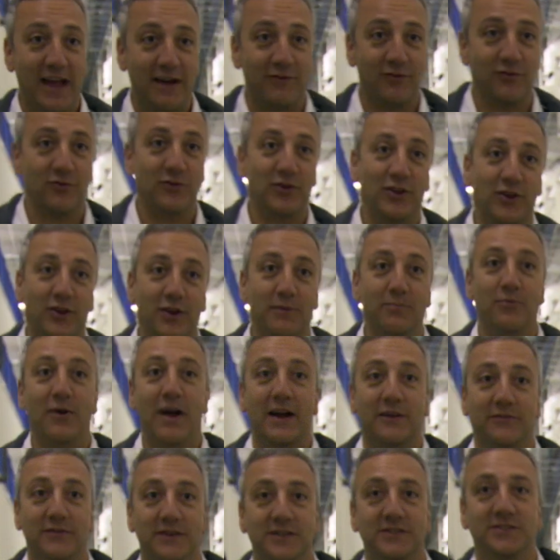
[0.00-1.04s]
have a really good
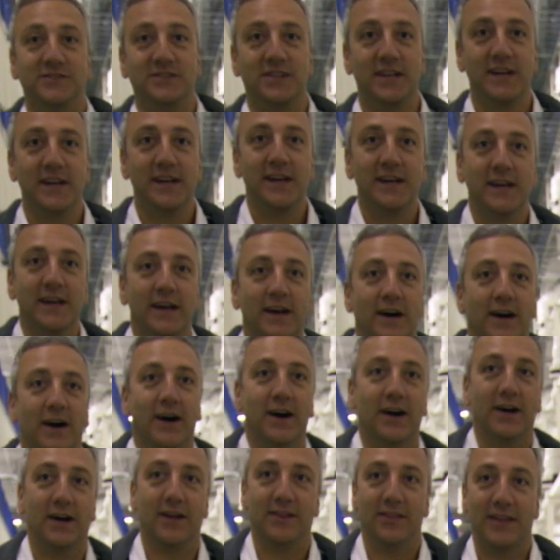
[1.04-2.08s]
breakfast
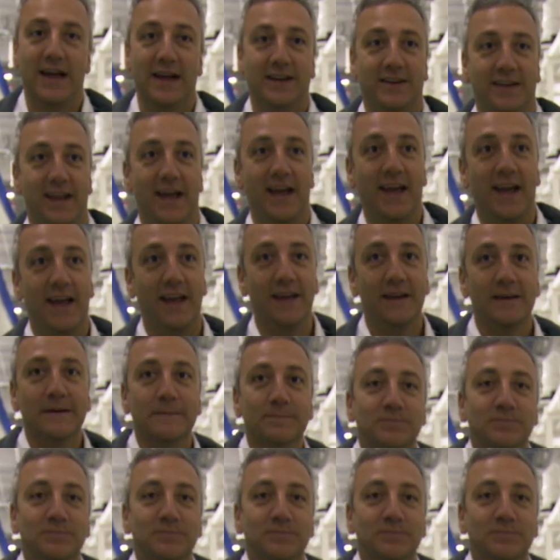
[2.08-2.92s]
that day.